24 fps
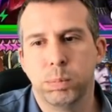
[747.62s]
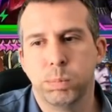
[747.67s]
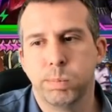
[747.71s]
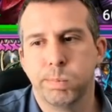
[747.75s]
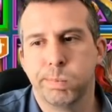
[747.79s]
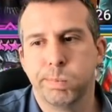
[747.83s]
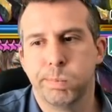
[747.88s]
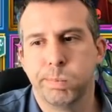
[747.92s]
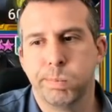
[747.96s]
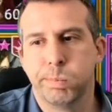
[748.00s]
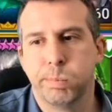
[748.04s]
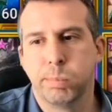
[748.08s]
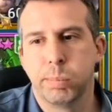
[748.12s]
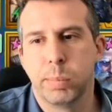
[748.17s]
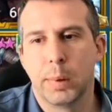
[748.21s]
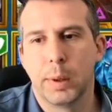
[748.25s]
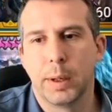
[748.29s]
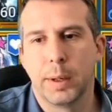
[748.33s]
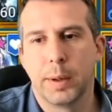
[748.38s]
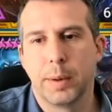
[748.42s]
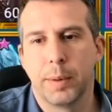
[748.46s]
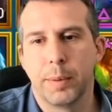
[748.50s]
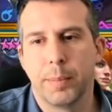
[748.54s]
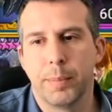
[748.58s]

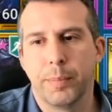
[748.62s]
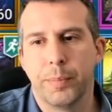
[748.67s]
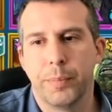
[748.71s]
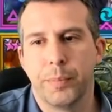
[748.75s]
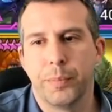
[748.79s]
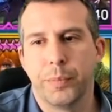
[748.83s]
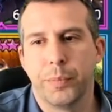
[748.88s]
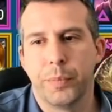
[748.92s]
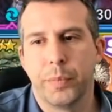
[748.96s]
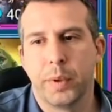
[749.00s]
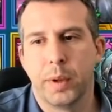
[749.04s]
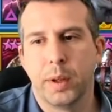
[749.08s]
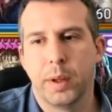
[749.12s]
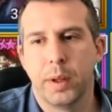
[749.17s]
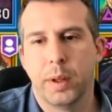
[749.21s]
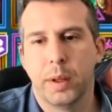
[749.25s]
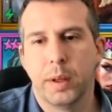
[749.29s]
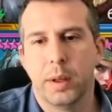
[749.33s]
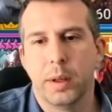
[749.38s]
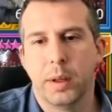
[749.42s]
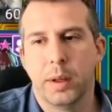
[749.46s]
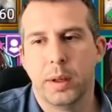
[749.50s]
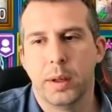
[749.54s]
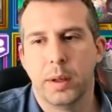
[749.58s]

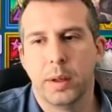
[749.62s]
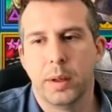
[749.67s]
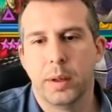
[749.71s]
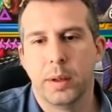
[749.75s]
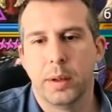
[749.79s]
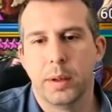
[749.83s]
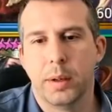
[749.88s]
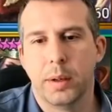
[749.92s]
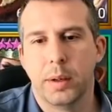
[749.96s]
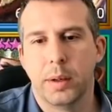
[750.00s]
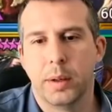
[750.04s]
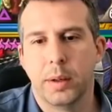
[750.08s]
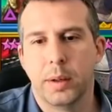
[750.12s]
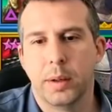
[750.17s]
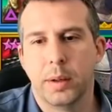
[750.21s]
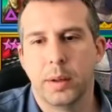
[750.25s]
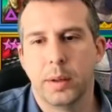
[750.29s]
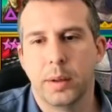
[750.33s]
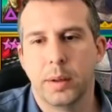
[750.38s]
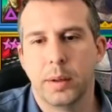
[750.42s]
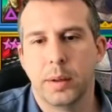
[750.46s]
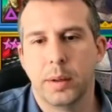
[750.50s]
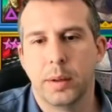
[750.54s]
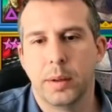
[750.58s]

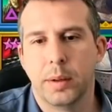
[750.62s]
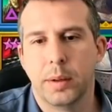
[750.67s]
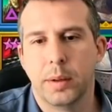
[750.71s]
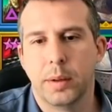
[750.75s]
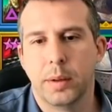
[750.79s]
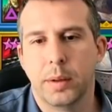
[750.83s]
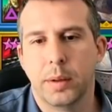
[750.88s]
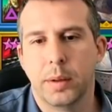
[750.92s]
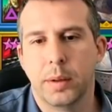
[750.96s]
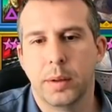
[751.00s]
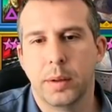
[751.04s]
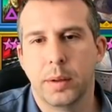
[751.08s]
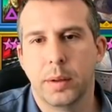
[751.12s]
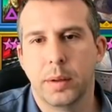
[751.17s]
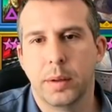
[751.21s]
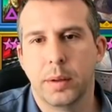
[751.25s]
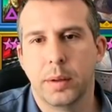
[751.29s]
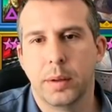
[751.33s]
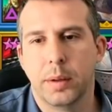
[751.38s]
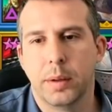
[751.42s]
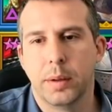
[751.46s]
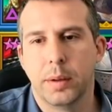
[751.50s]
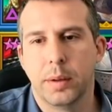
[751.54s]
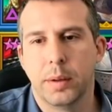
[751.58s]

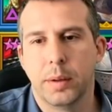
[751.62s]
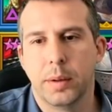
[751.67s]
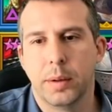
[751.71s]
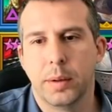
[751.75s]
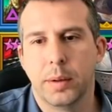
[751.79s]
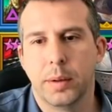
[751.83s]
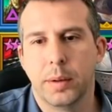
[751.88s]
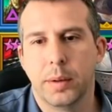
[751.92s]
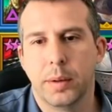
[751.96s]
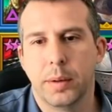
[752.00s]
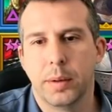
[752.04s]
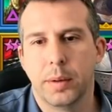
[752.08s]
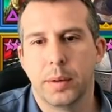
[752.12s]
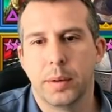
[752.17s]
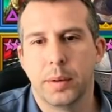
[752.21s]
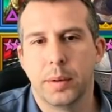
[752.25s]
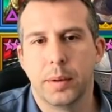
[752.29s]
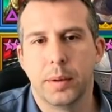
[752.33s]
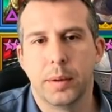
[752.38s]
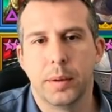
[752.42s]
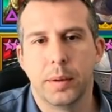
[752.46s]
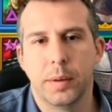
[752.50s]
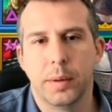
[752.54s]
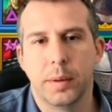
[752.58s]

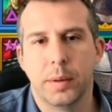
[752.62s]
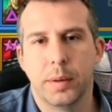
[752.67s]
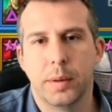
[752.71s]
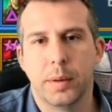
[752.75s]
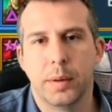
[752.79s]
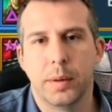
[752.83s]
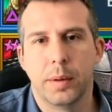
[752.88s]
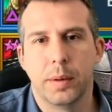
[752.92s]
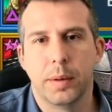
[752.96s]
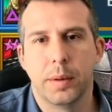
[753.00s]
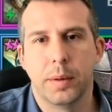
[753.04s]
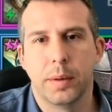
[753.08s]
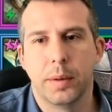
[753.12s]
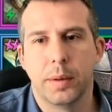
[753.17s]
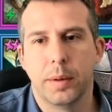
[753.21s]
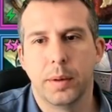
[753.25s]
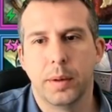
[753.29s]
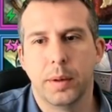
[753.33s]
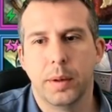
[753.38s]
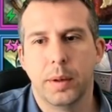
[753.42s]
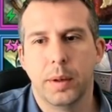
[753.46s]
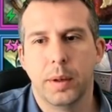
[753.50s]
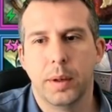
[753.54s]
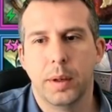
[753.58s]

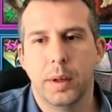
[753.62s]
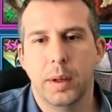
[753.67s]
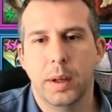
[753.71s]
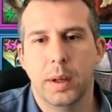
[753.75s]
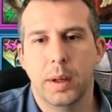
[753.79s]
(no one is talking)